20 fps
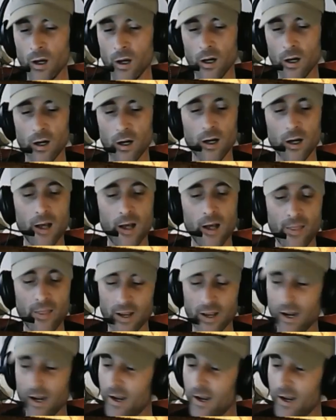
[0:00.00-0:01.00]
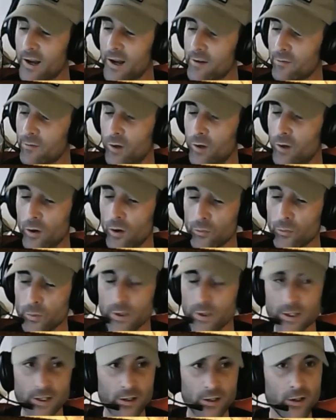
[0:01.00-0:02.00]
I think I got involved
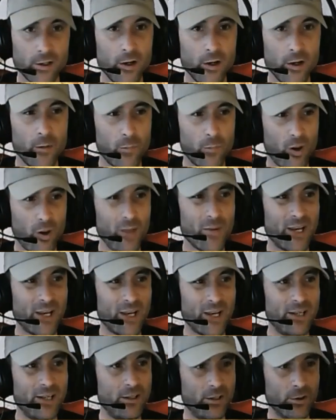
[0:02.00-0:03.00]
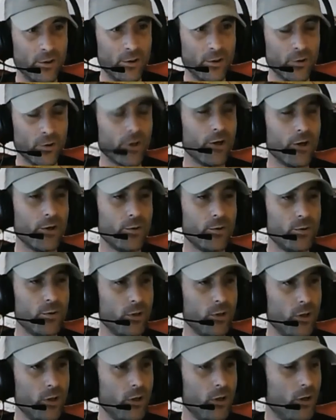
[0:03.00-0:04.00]
with it probably about a year ago,
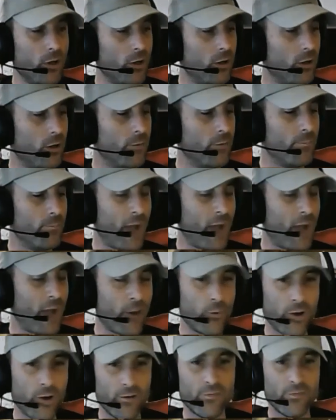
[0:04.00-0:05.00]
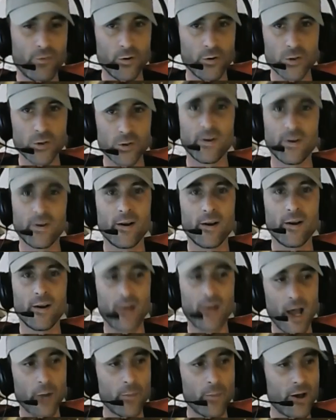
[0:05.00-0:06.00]
back when I first
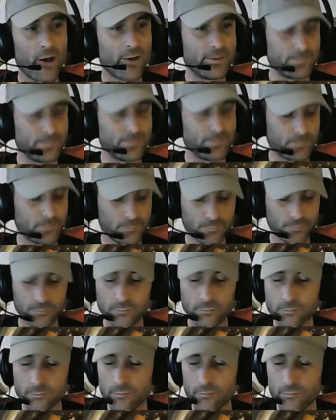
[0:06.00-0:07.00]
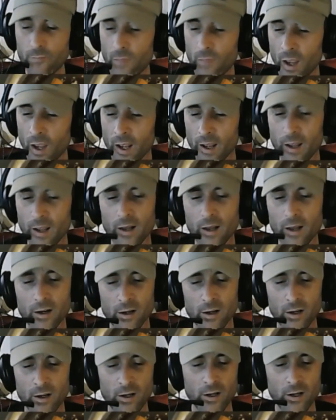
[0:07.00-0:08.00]
found out about it.
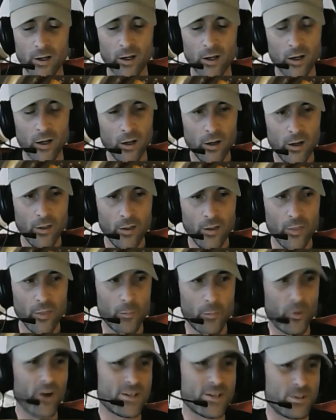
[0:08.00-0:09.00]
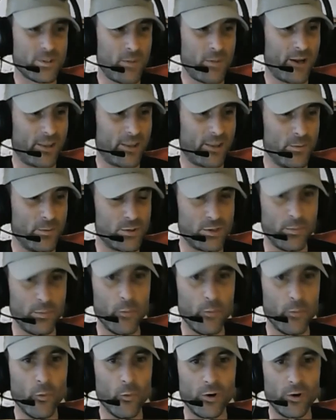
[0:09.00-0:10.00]
And the process back then was a
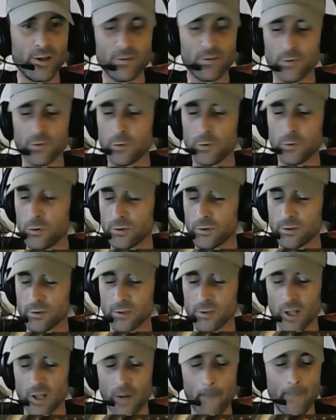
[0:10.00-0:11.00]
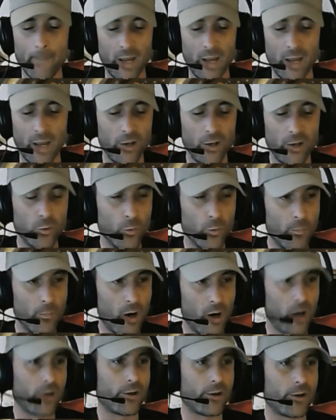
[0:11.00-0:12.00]
little bit more difficult, a lot of manual
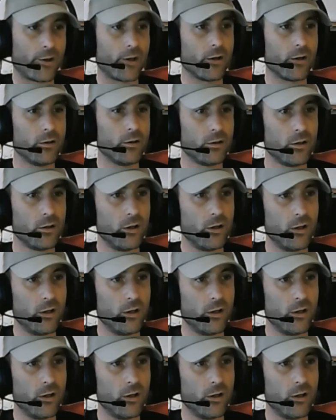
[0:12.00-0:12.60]
modding,